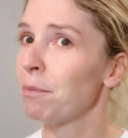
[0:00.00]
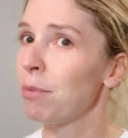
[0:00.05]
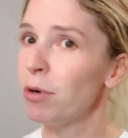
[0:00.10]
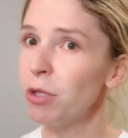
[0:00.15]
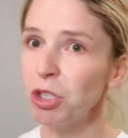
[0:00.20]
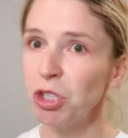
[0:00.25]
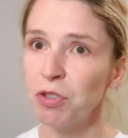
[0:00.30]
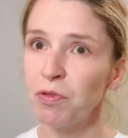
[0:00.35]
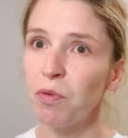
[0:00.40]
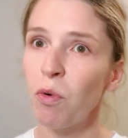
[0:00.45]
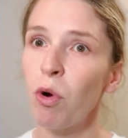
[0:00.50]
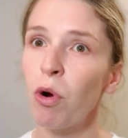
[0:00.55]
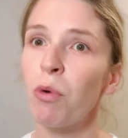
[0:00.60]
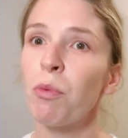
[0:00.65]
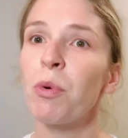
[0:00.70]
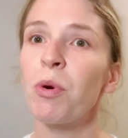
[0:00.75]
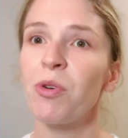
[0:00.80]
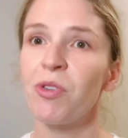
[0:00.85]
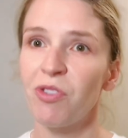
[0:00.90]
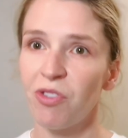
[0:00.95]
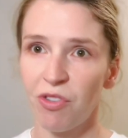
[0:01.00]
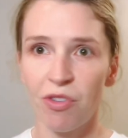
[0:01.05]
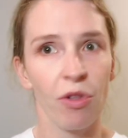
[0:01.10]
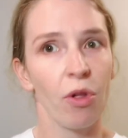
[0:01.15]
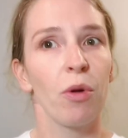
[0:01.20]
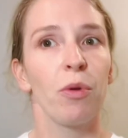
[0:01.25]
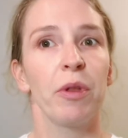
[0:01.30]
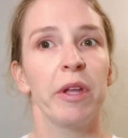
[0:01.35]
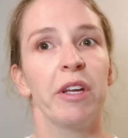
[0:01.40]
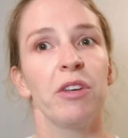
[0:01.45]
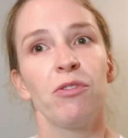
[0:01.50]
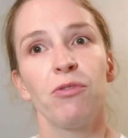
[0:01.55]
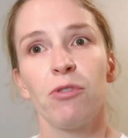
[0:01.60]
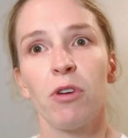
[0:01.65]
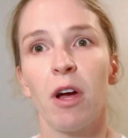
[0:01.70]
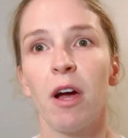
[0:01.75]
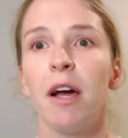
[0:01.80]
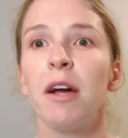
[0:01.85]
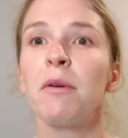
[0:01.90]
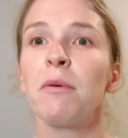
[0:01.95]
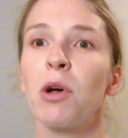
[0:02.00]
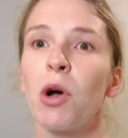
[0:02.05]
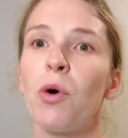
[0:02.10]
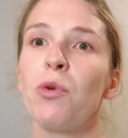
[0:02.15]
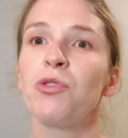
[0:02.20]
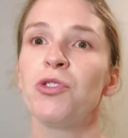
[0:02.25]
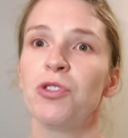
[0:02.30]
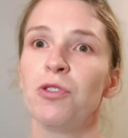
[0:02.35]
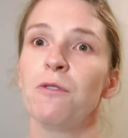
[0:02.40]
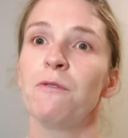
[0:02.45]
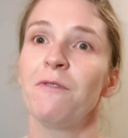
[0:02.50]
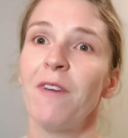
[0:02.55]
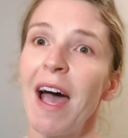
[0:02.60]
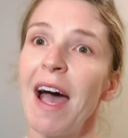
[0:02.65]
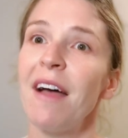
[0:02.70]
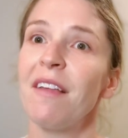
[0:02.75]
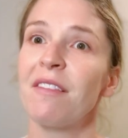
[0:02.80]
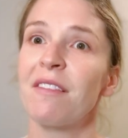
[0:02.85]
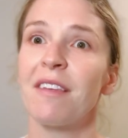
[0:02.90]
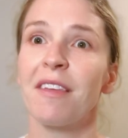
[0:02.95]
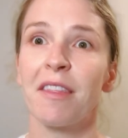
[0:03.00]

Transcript: push forward slowly. Do not go too fast.